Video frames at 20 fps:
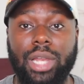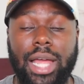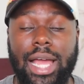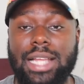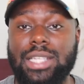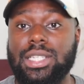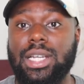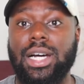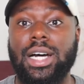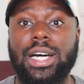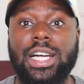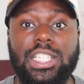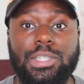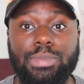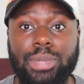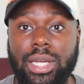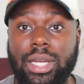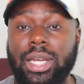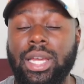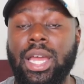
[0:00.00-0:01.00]
as a
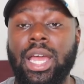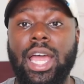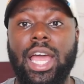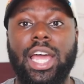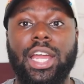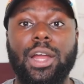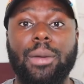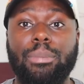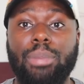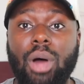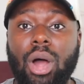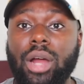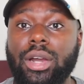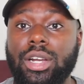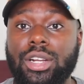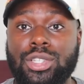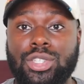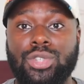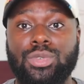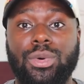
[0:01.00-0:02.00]
husband and a
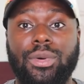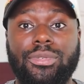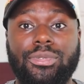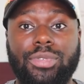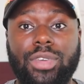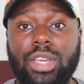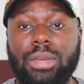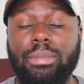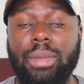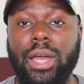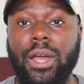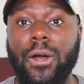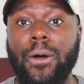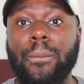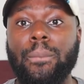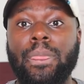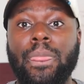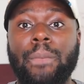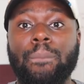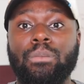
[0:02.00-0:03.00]
partner to a
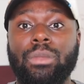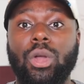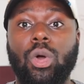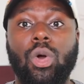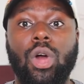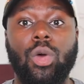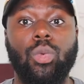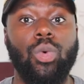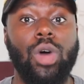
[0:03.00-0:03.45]
female, or a